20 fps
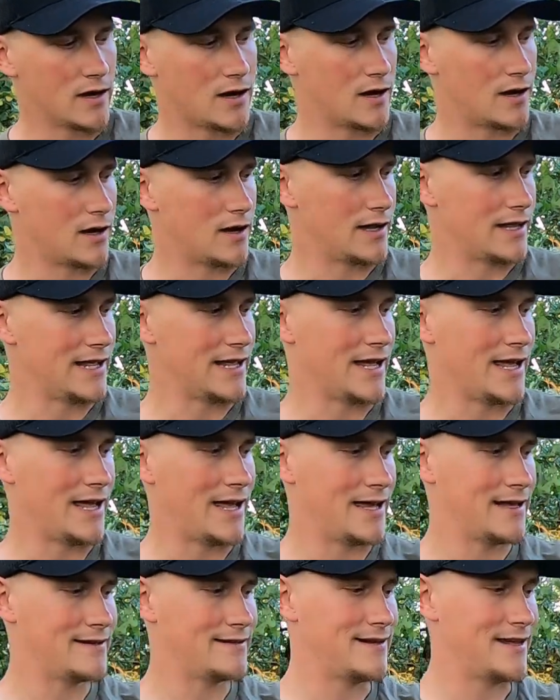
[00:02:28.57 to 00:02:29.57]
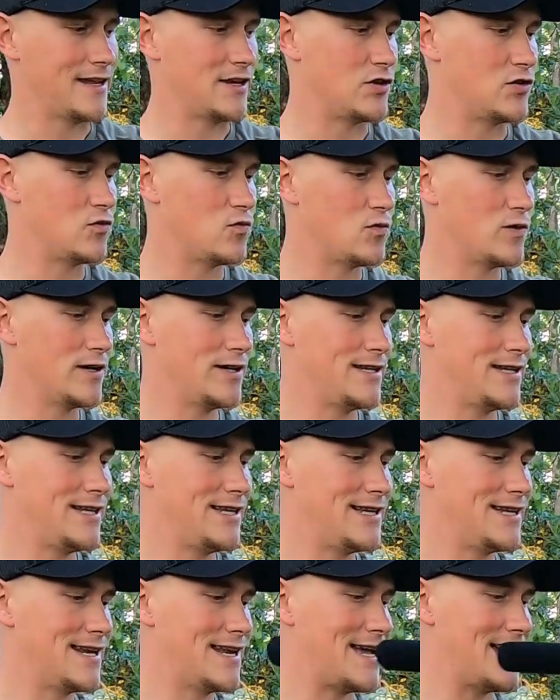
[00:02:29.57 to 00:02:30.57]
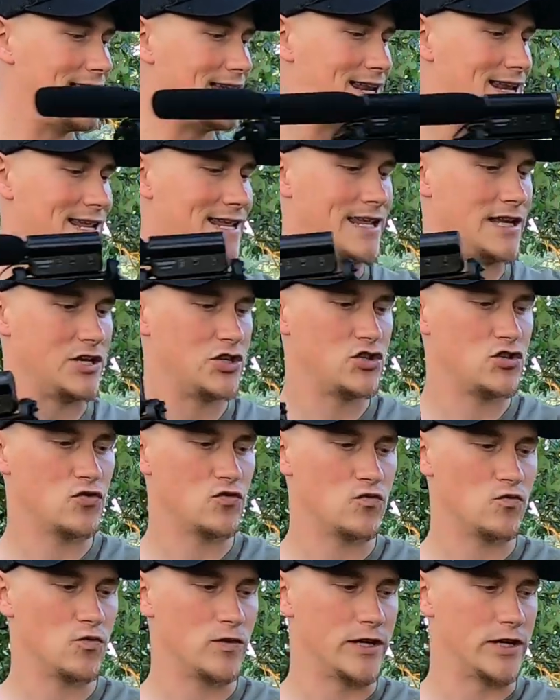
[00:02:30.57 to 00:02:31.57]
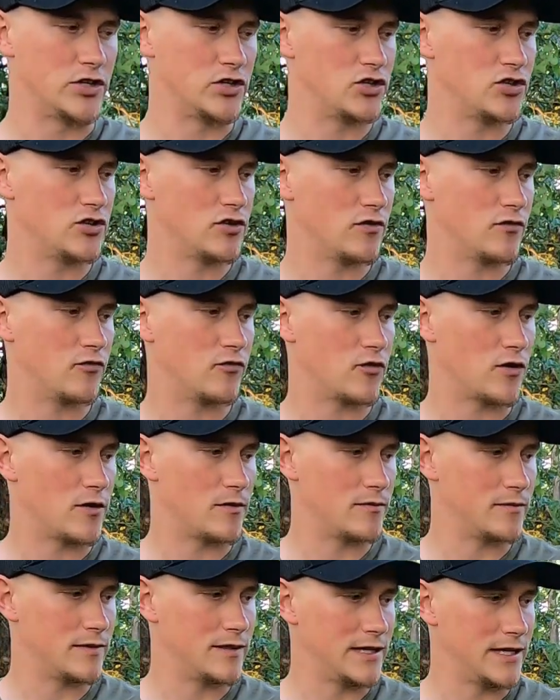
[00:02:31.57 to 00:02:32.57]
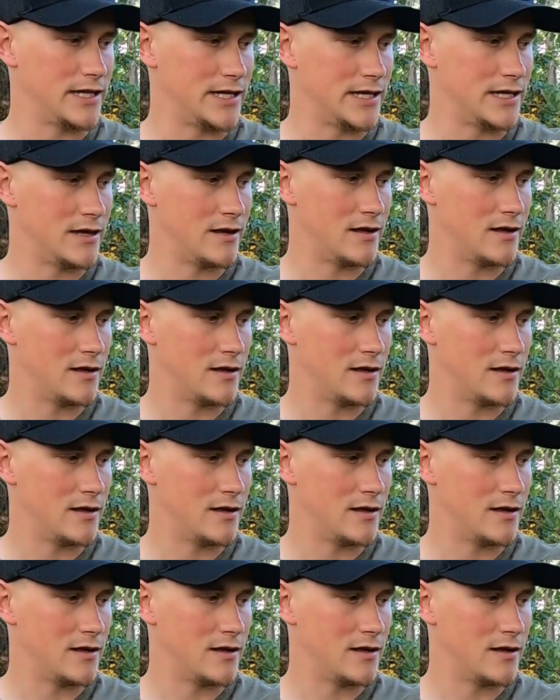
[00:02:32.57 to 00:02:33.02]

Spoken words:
It has a 29-inch reach from the